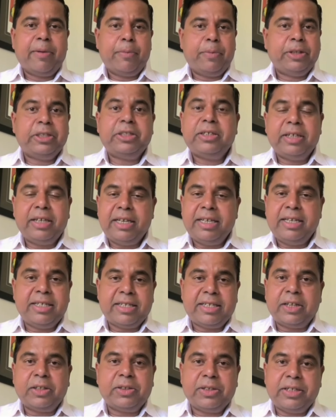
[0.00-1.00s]
which
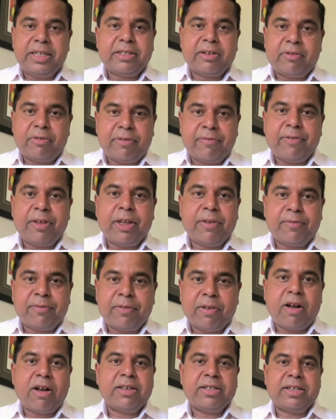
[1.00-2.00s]
essentially is a review
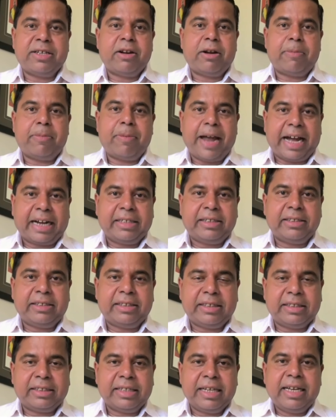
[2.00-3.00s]
of laws and our
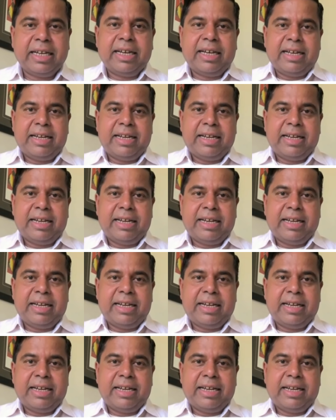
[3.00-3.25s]
practices.